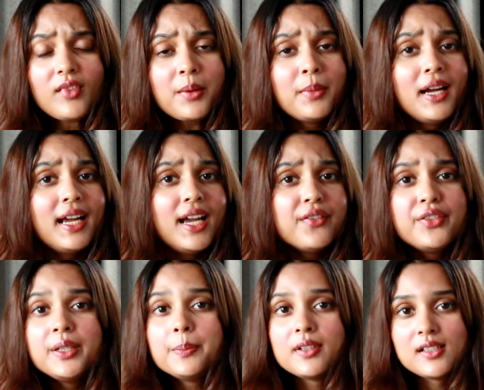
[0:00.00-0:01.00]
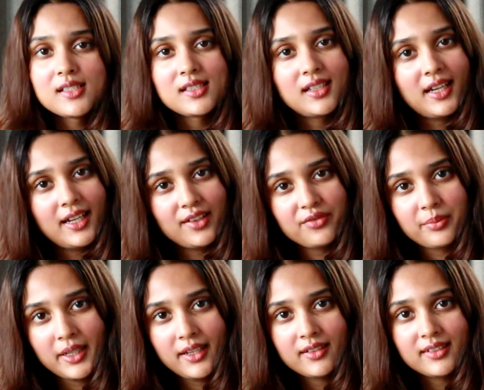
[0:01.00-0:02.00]
by every person I have
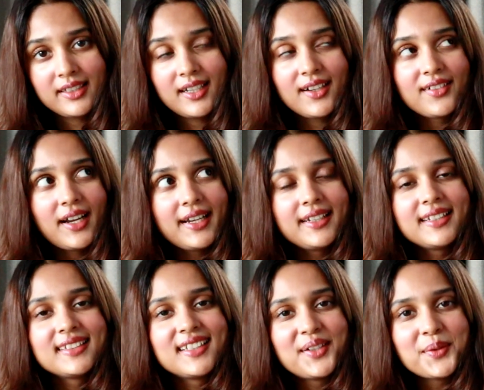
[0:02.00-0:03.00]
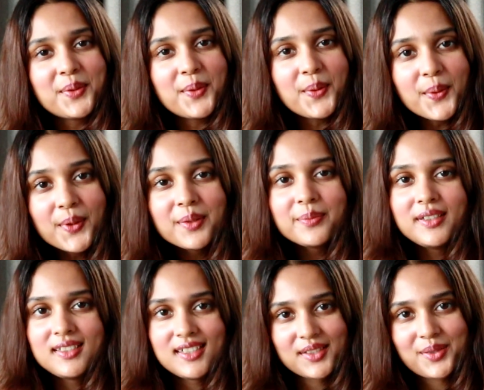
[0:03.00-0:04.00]
met. They are writing their own
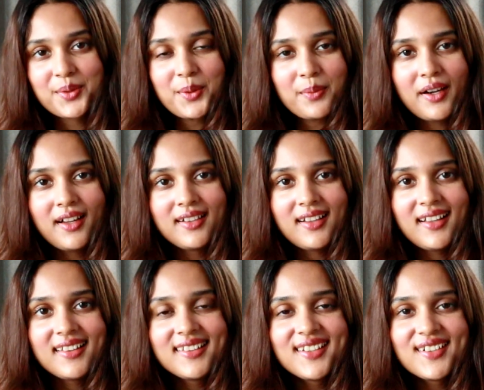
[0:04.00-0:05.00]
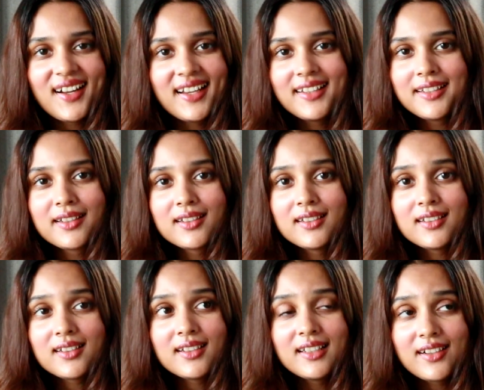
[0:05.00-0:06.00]
Bildungsroman and they're
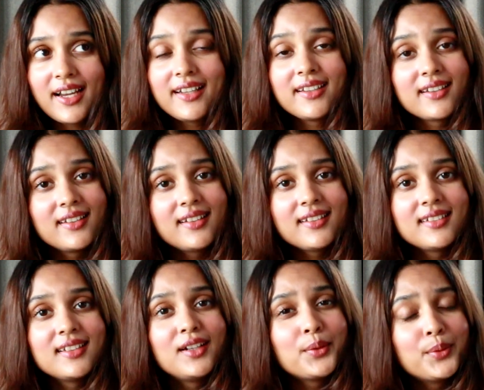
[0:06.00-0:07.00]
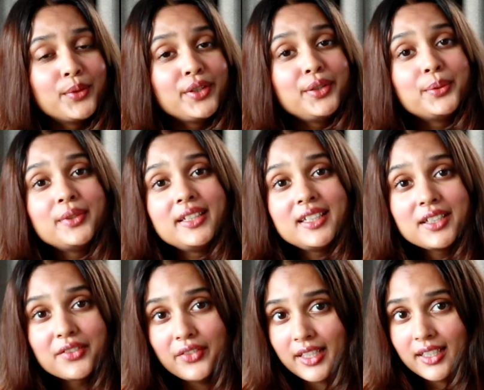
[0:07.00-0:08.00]
writing it in their own
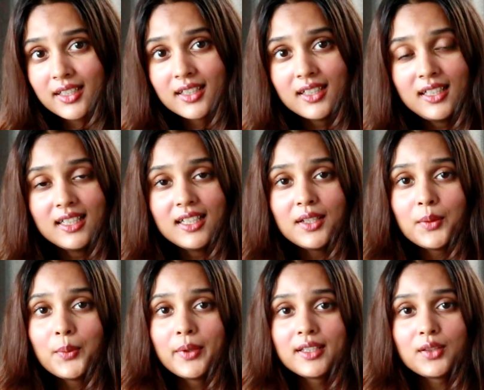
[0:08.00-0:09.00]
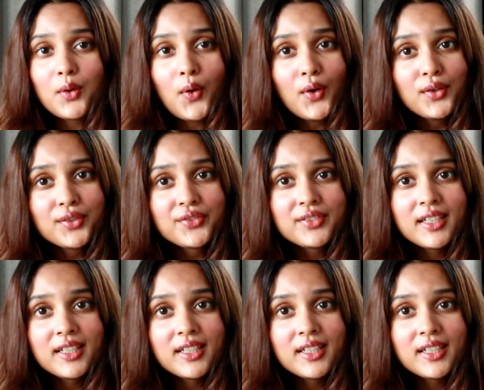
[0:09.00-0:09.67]
unique way, with all of